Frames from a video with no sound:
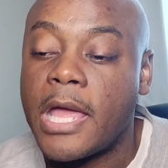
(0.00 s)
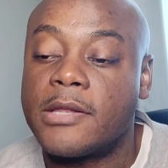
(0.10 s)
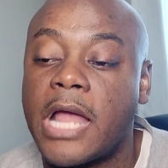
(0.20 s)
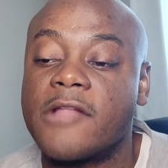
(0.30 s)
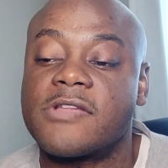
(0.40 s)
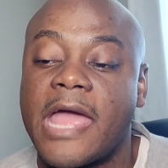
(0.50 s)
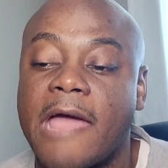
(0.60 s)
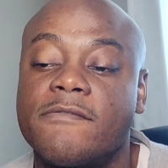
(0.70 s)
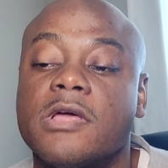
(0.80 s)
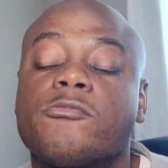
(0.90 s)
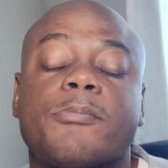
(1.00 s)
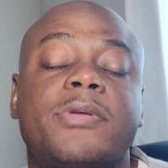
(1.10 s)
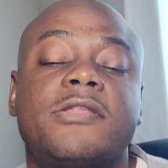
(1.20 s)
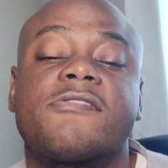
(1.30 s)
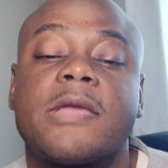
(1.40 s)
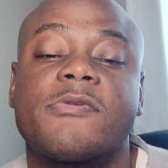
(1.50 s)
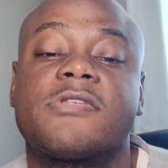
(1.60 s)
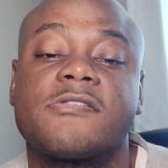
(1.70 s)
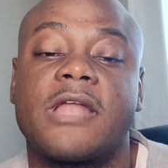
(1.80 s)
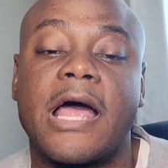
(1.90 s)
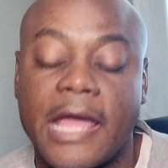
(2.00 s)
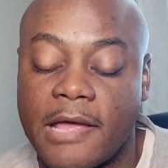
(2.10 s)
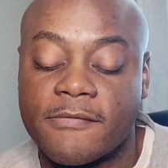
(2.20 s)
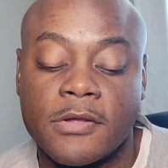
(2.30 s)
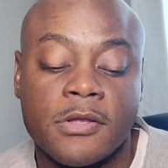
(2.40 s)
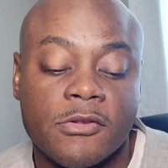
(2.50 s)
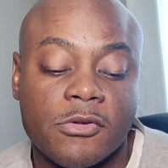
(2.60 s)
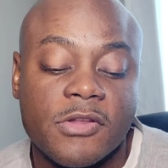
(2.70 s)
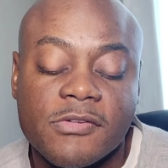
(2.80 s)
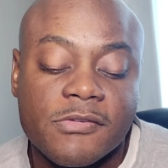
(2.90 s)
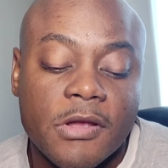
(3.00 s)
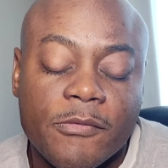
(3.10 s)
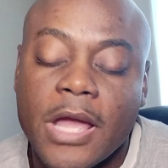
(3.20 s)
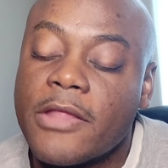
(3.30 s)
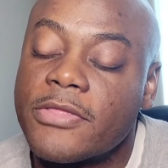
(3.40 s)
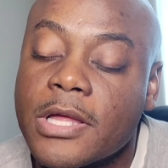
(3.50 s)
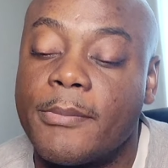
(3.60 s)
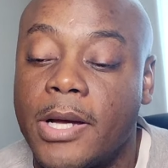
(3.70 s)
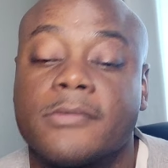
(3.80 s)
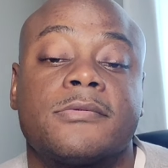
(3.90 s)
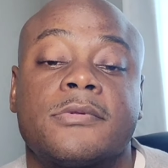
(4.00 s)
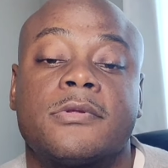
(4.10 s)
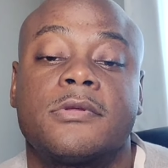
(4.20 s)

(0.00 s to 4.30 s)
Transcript: and not to have them repeat the same mistakes that I have. So this is stuff we got to think about.